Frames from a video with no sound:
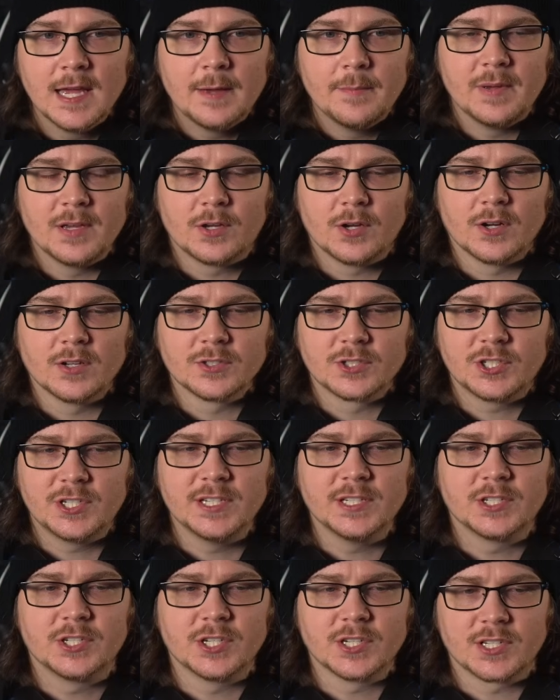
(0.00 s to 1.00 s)
because
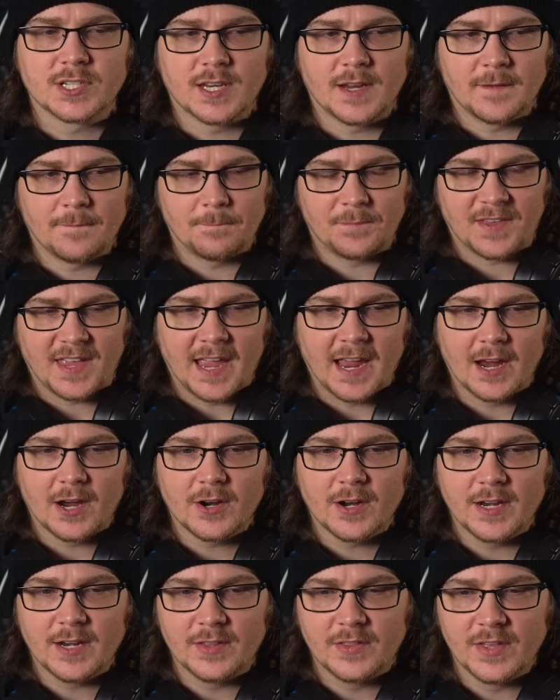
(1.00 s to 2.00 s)
she's just
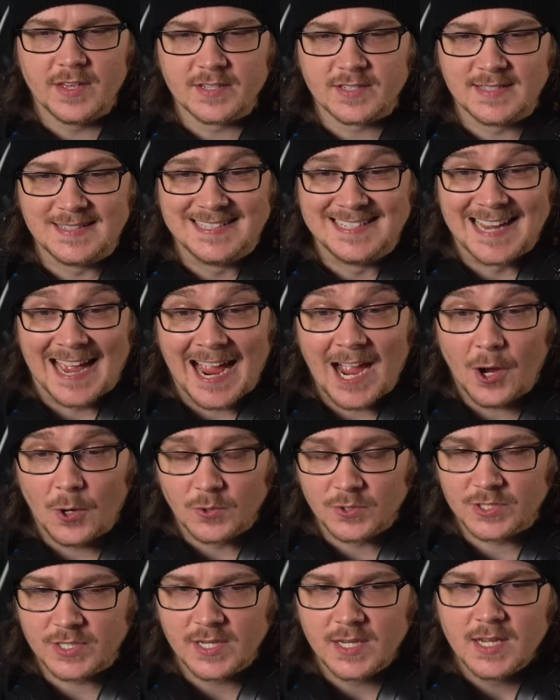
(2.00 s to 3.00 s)
carried this
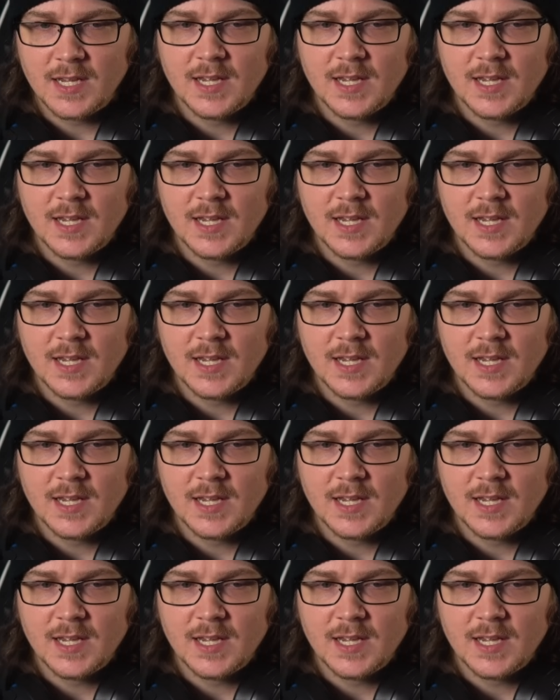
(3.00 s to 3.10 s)
doubt